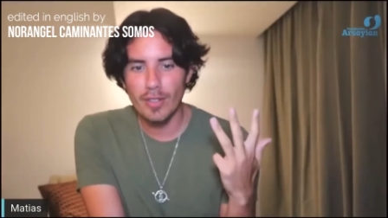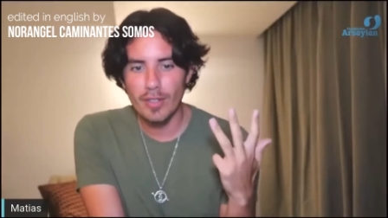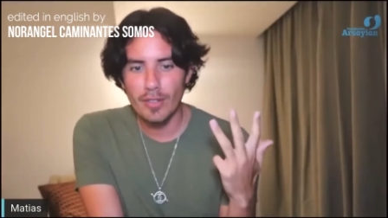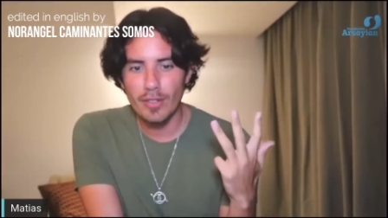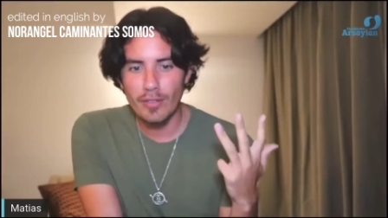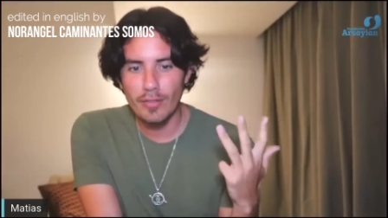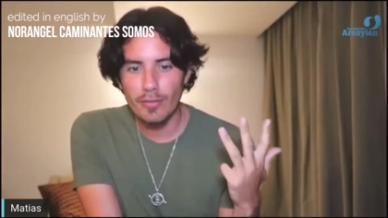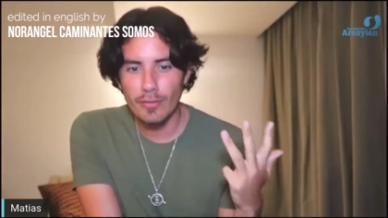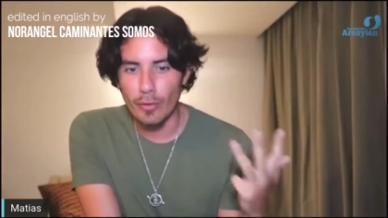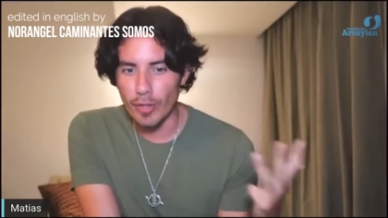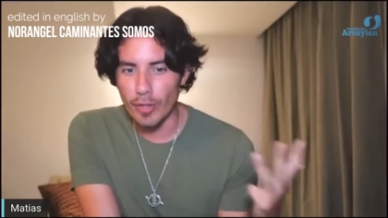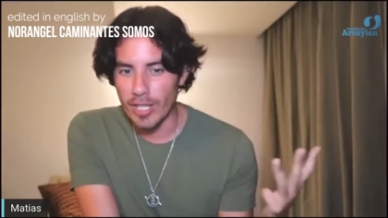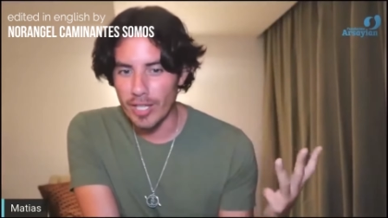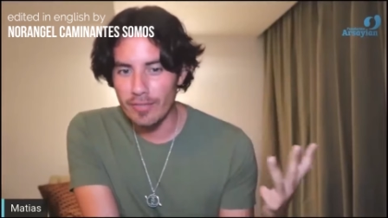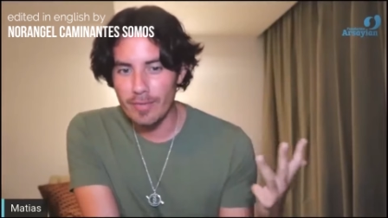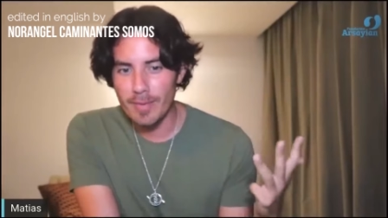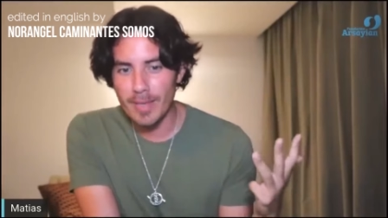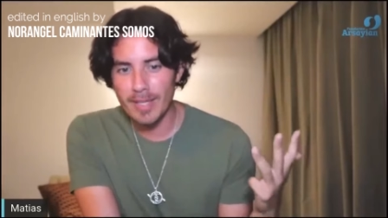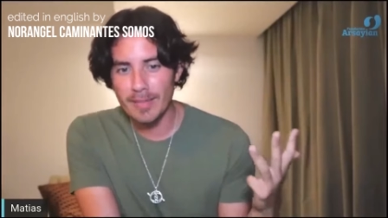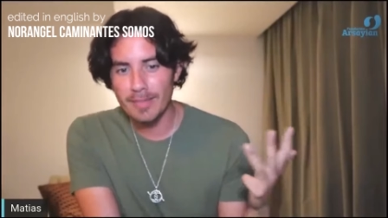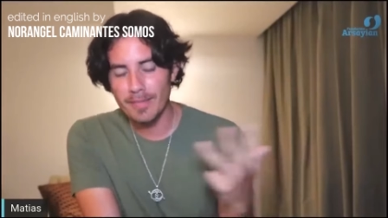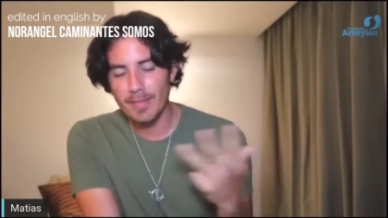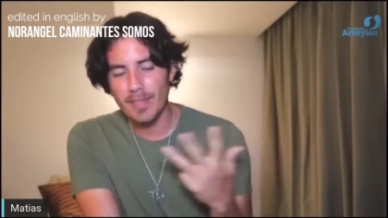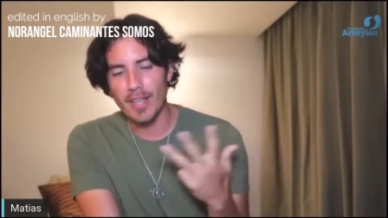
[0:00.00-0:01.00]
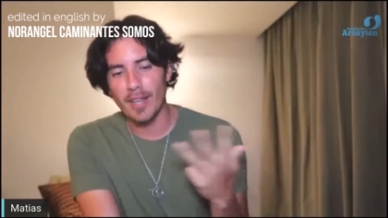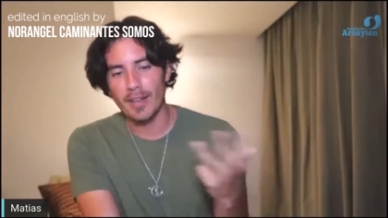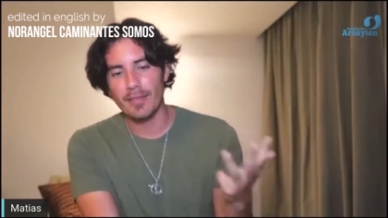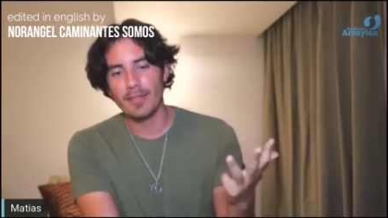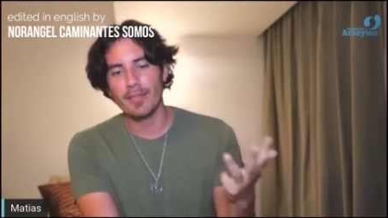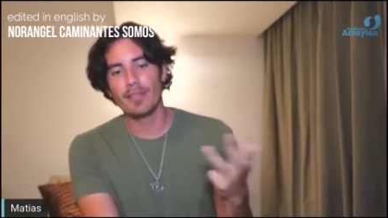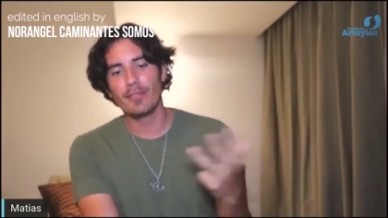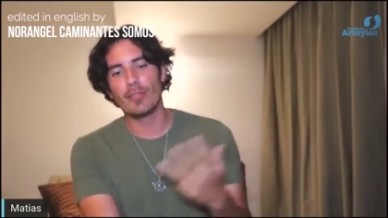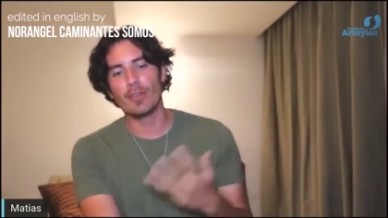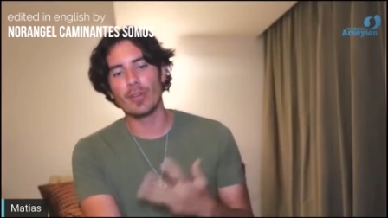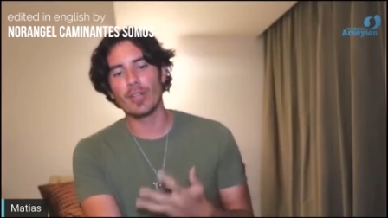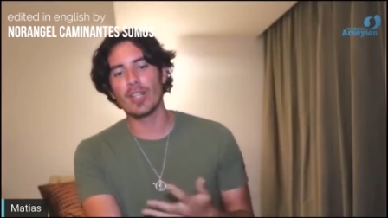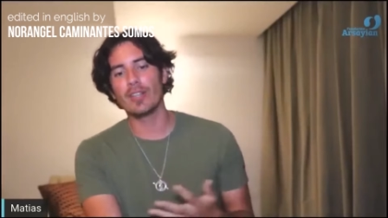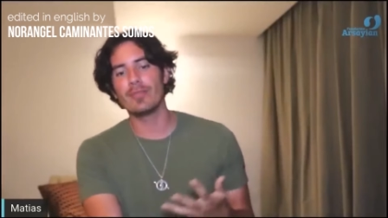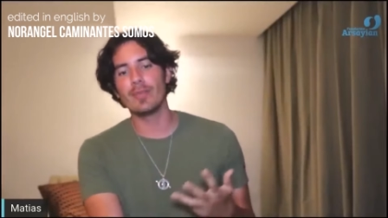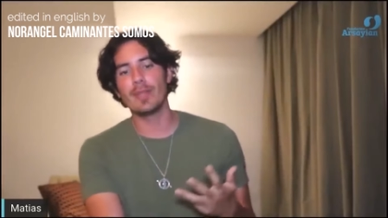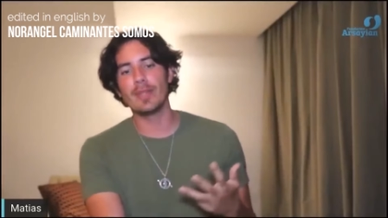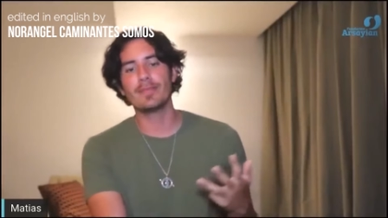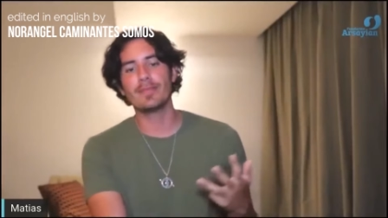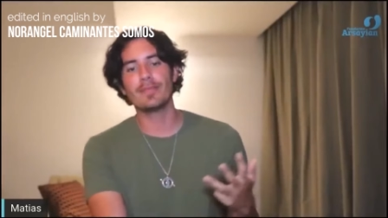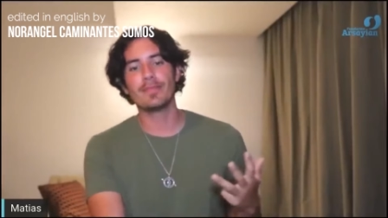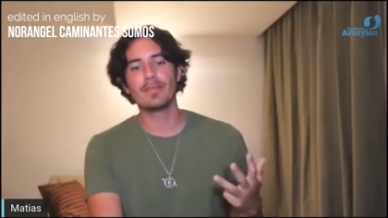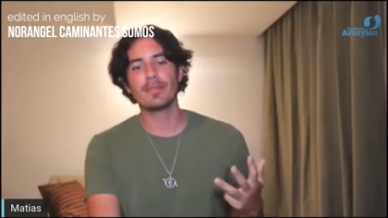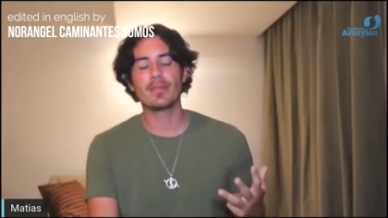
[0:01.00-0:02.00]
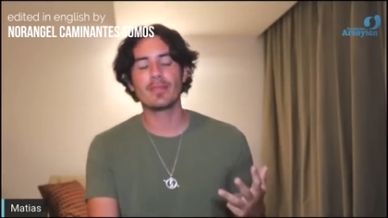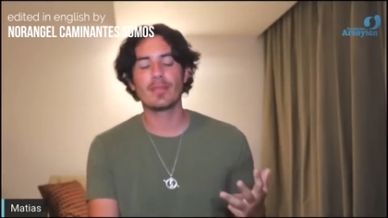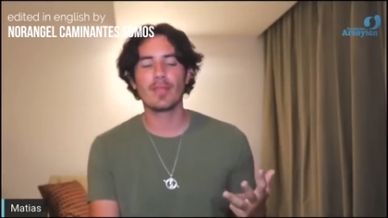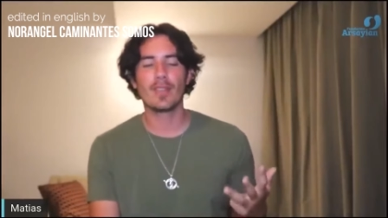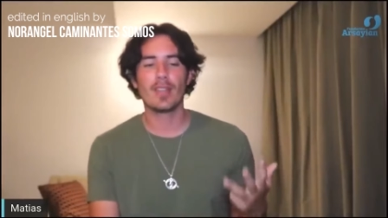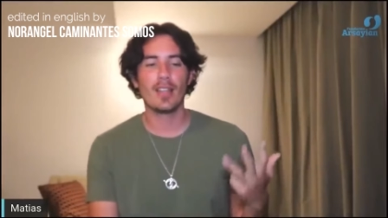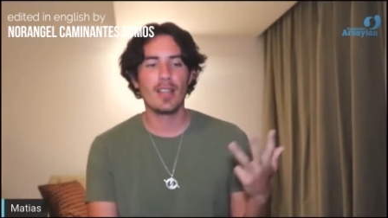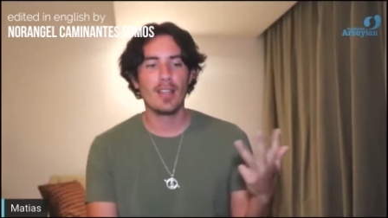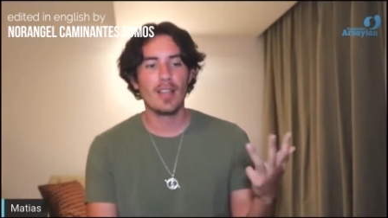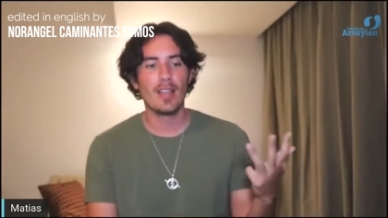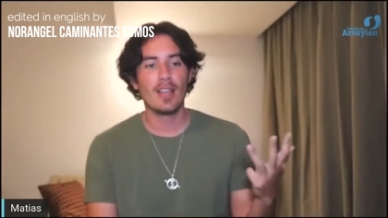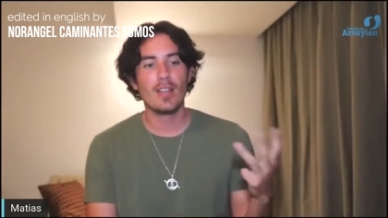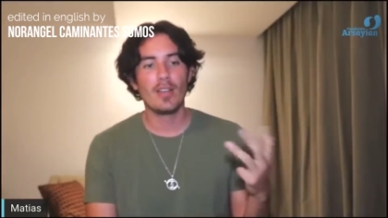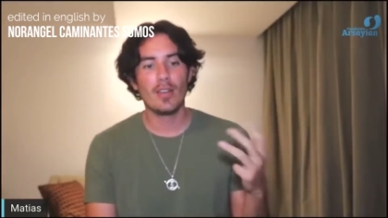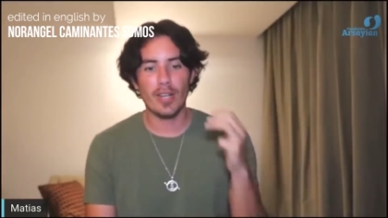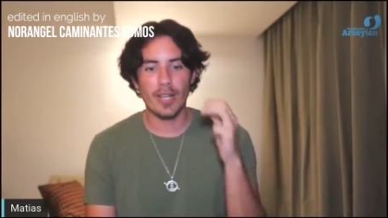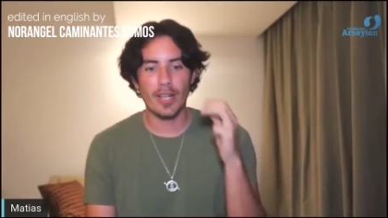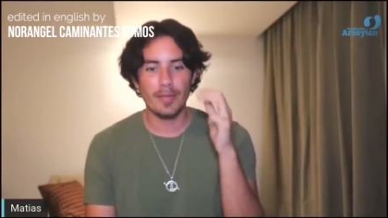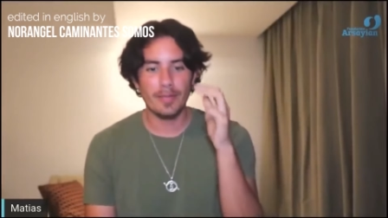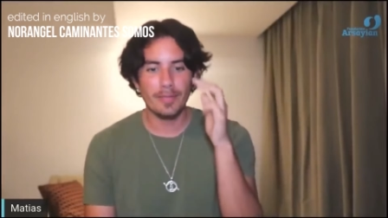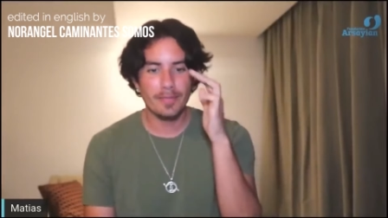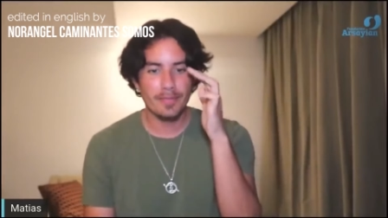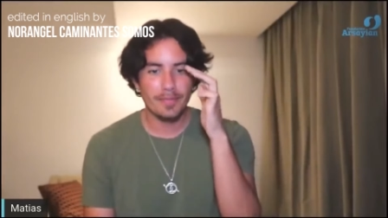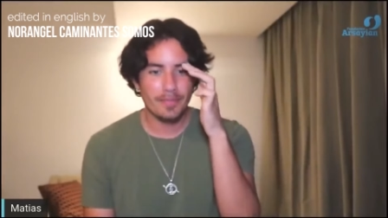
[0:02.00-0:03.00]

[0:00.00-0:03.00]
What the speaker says: forgive me? Yeah, forgive me. Okay.